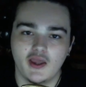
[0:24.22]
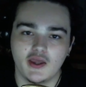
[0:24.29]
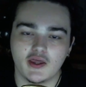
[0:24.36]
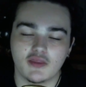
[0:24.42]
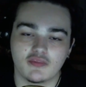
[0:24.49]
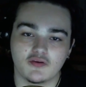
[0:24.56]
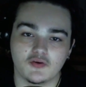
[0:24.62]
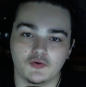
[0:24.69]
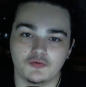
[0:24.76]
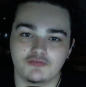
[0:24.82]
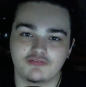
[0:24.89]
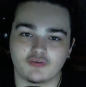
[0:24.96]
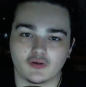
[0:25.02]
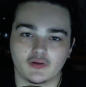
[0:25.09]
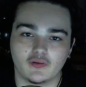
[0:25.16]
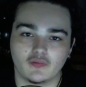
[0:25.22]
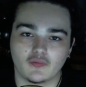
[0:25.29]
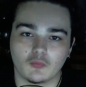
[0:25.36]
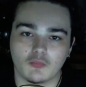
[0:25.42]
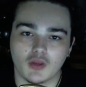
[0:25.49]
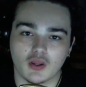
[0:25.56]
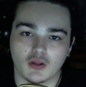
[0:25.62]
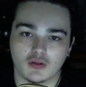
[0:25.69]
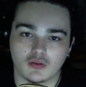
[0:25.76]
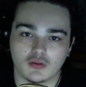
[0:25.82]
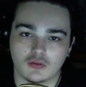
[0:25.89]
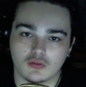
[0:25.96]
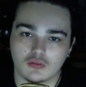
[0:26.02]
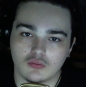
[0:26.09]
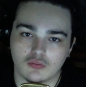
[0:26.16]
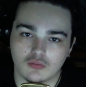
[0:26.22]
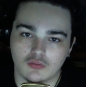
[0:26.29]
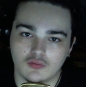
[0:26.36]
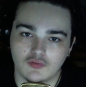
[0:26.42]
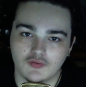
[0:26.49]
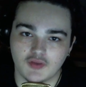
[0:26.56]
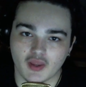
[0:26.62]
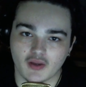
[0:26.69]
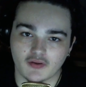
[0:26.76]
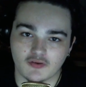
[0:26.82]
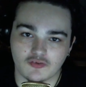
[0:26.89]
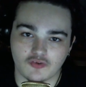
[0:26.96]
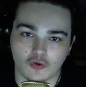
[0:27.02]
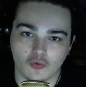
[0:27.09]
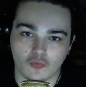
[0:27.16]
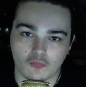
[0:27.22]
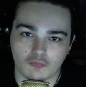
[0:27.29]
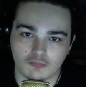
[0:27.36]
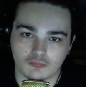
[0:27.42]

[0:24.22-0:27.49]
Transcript: there, you funny little man. Daddy's home.